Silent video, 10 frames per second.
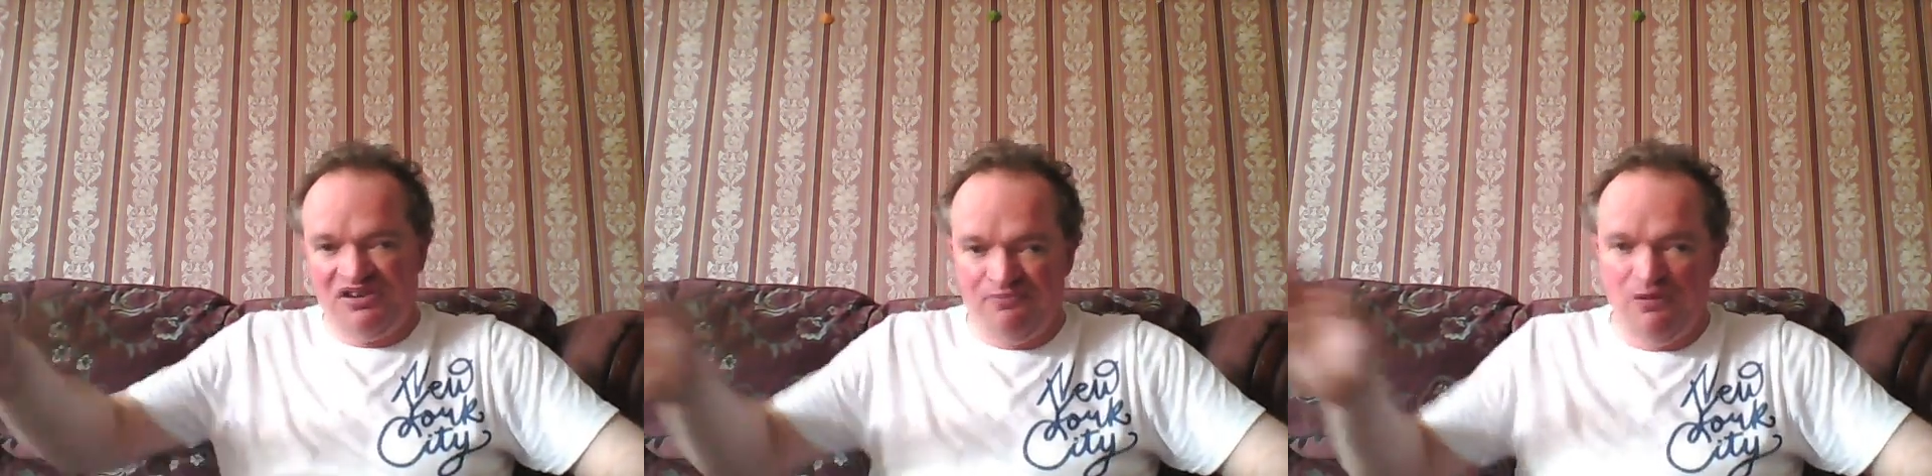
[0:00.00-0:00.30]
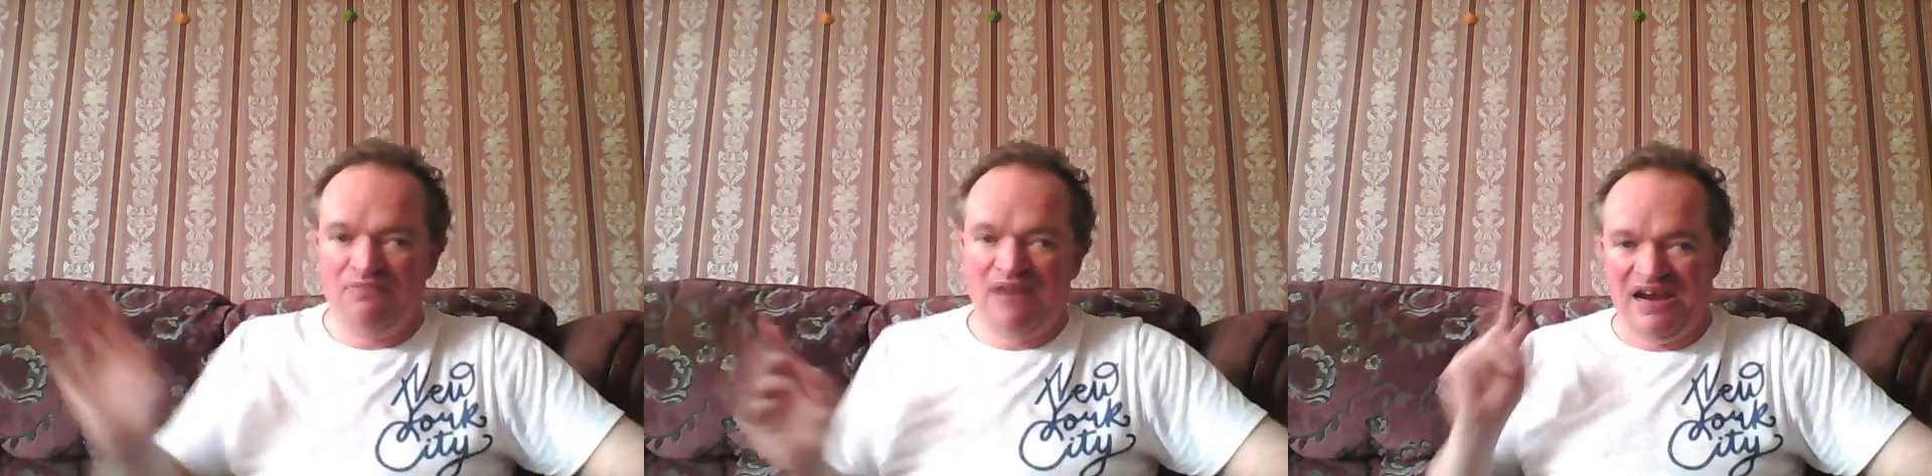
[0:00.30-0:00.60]
in
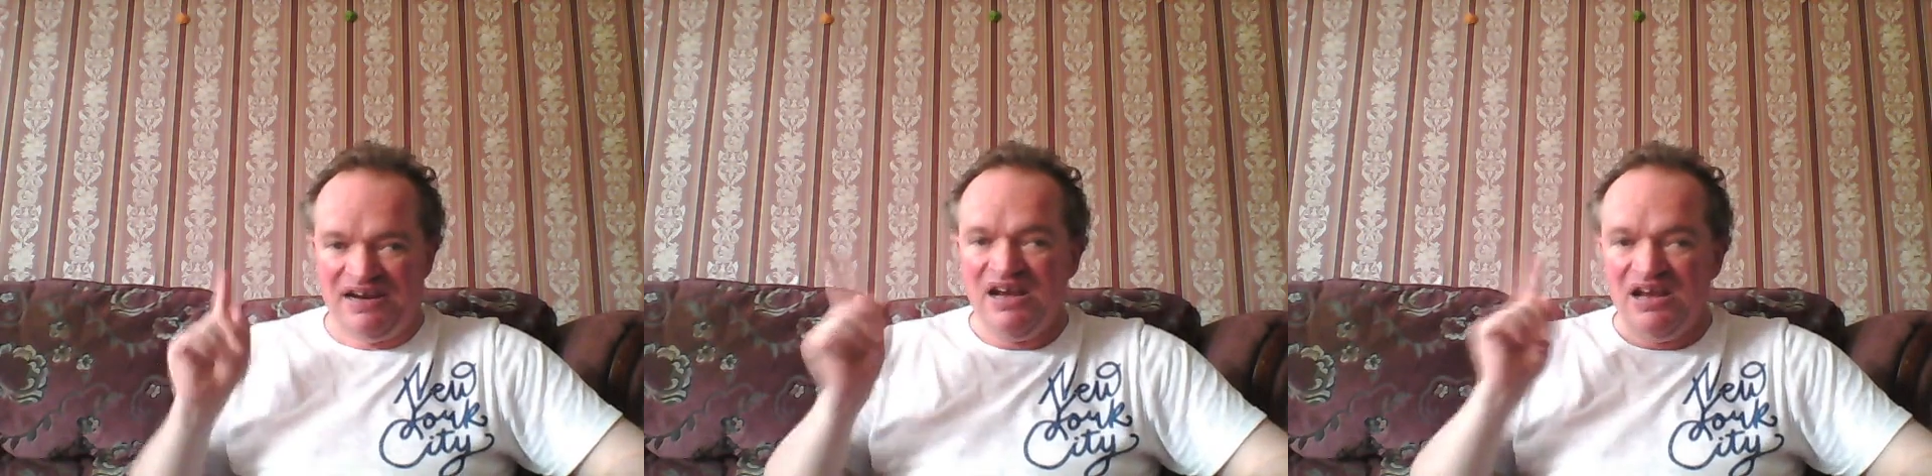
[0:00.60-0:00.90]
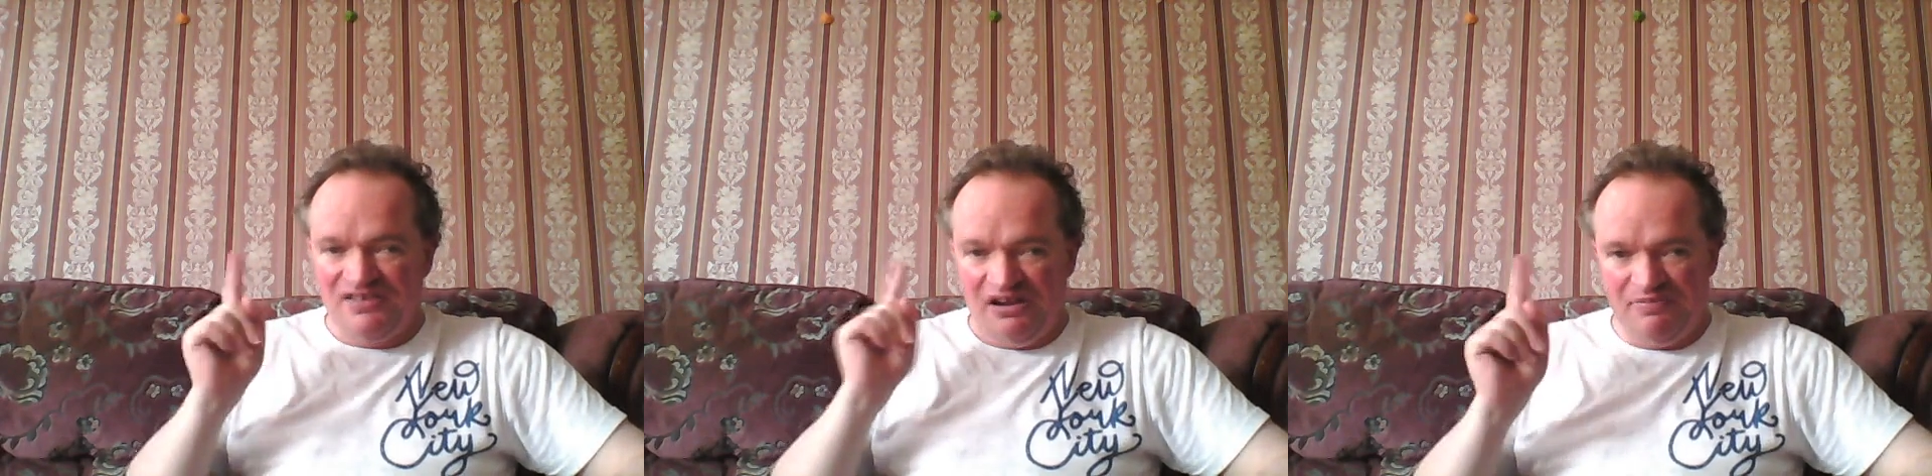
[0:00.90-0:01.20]
context to
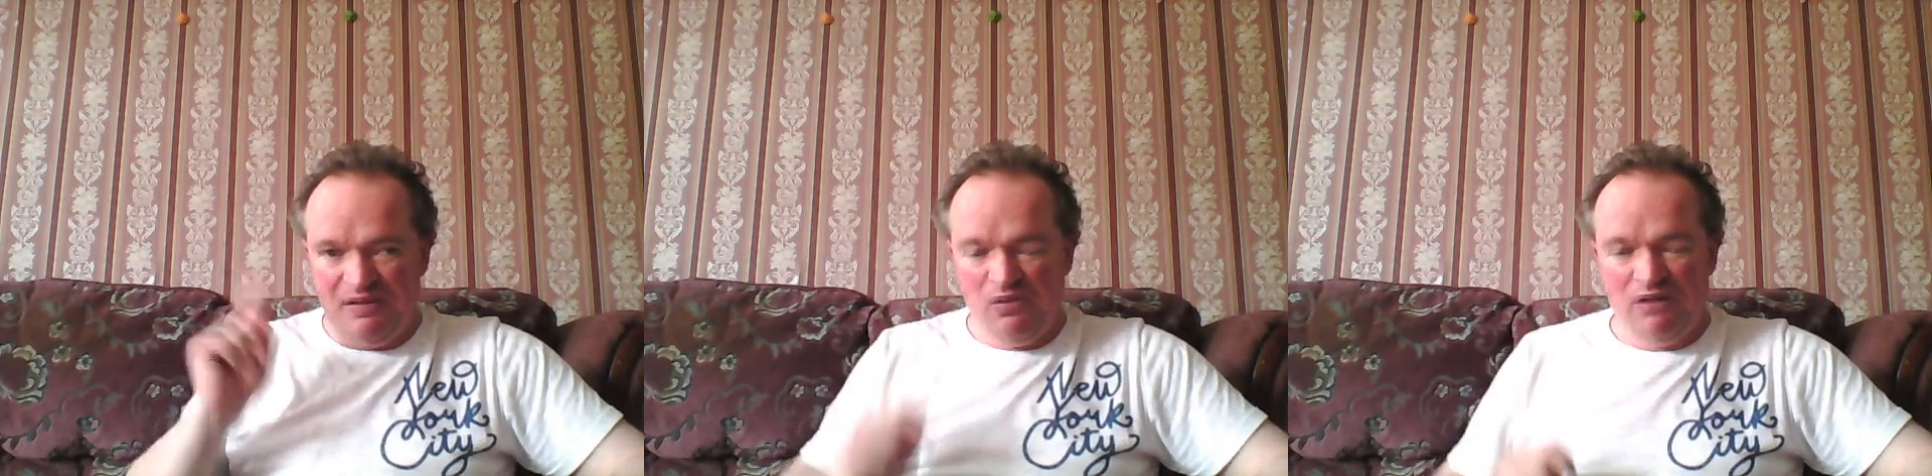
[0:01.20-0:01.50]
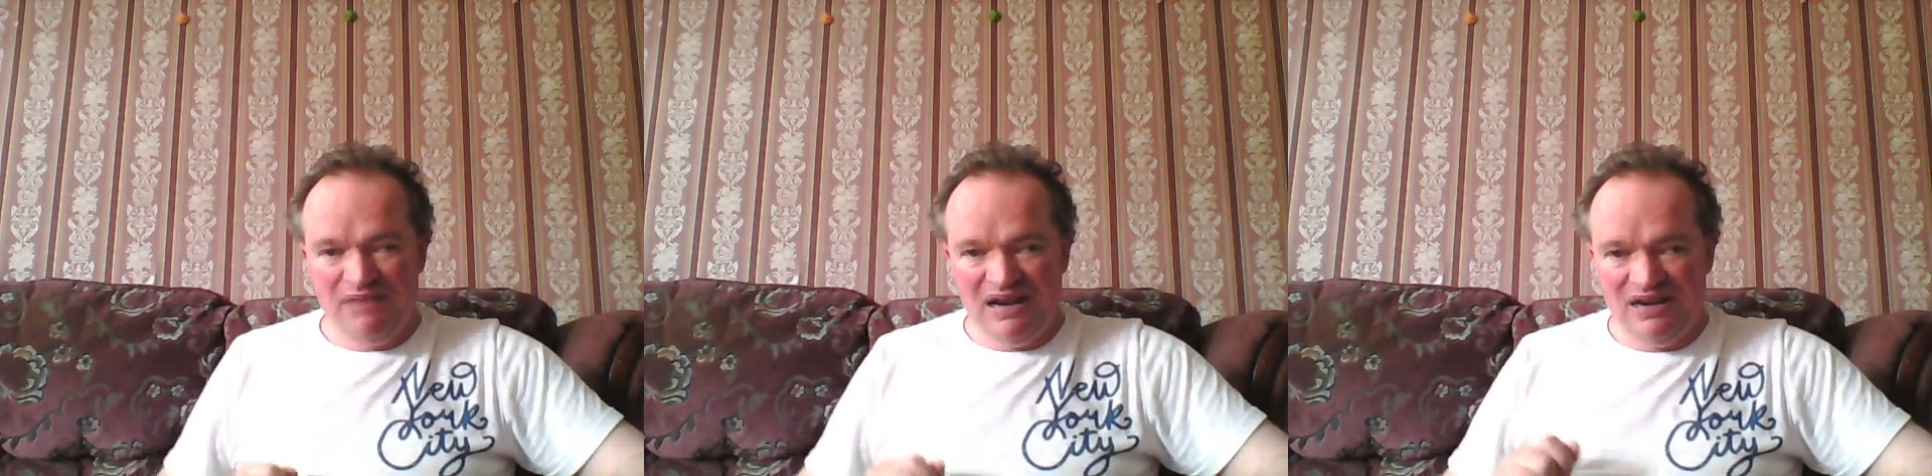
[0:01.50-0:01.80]
an idea of one
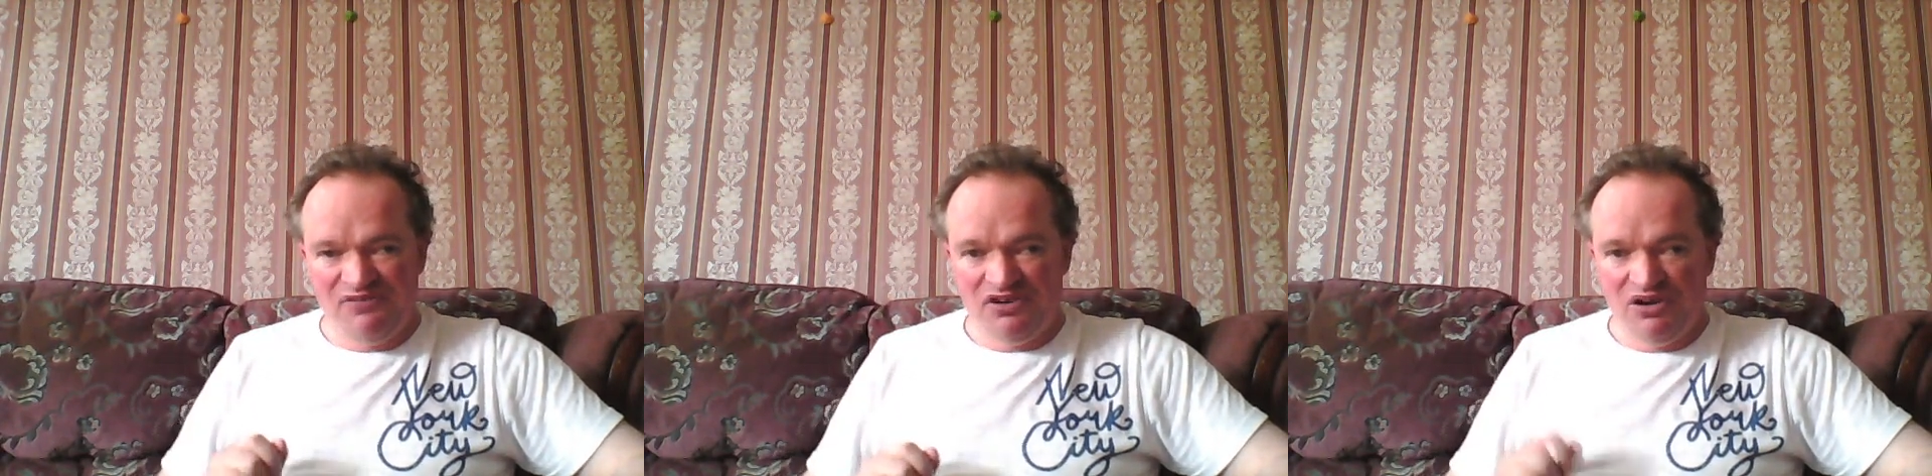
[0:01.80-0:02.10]
man,